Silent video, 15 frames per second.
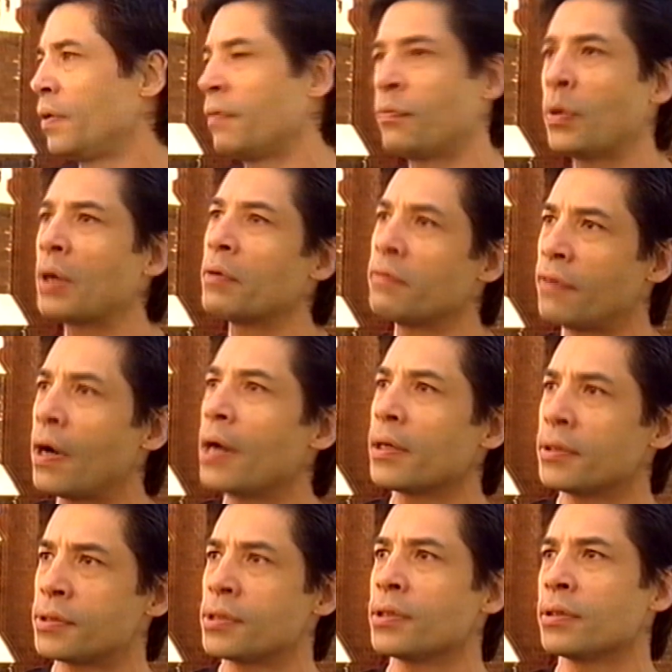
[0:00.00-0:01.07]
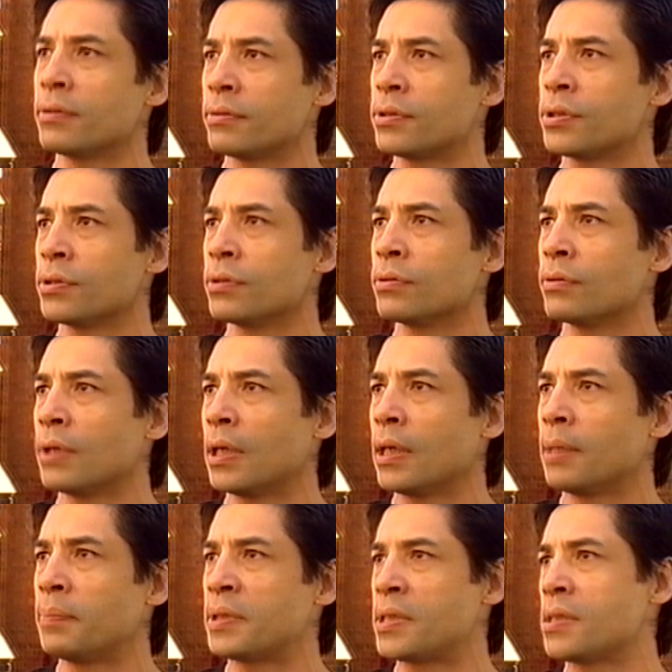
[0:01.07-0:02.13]
If we're invited to, to
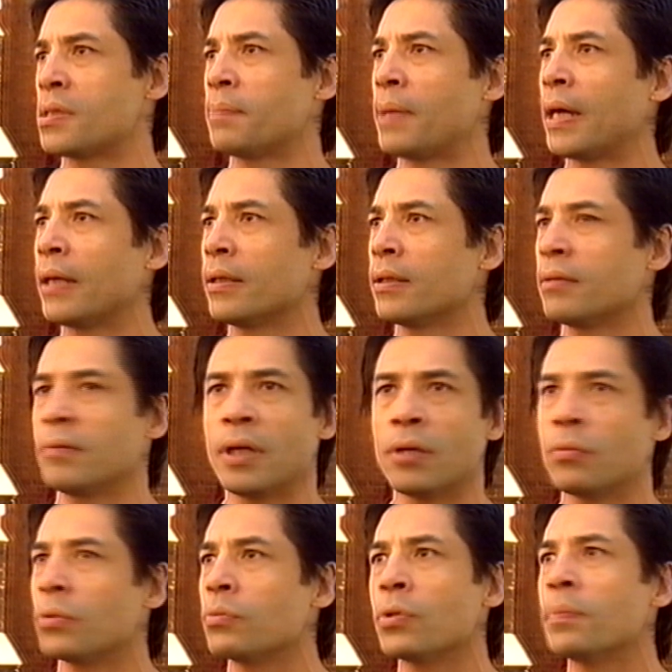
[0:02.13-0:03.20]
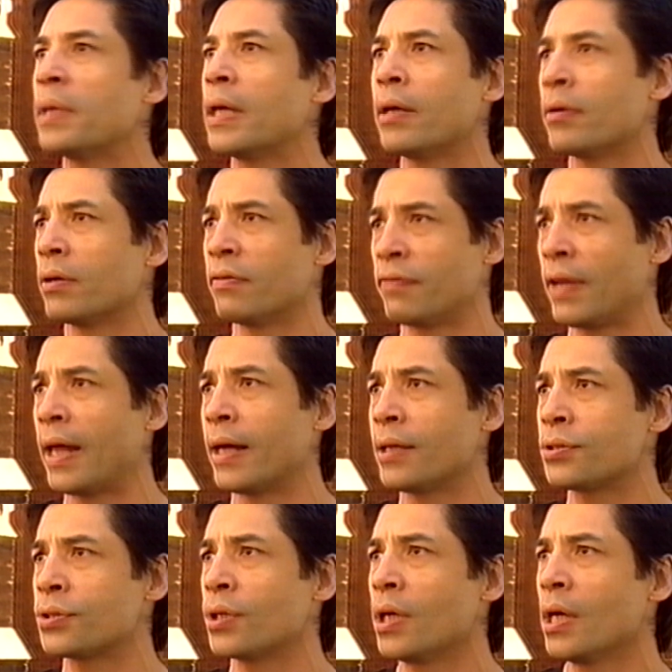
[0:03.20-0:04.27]
uh, participate, you know, we'll be here in a
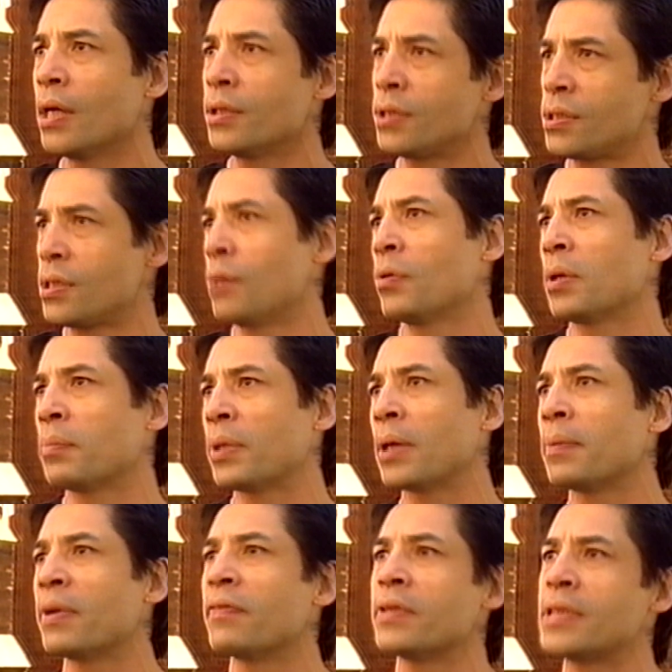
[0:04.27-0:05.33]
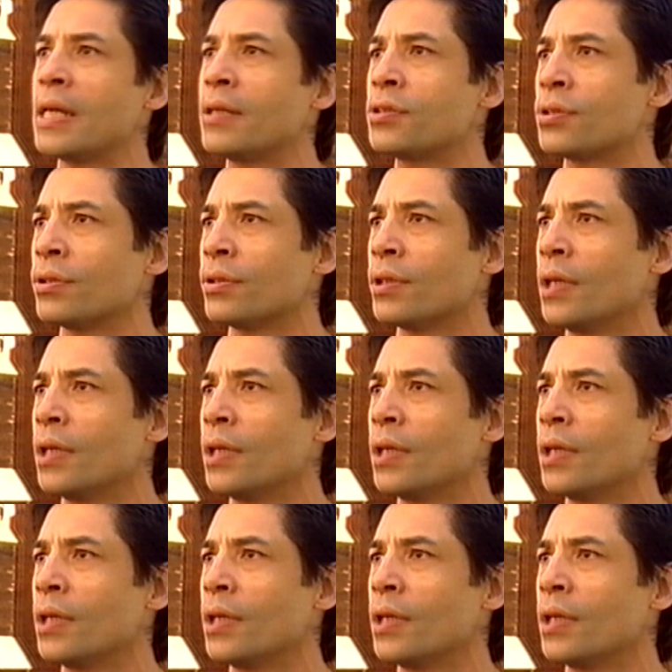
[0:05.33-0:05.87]
flash, just so we can bring a bit of attention.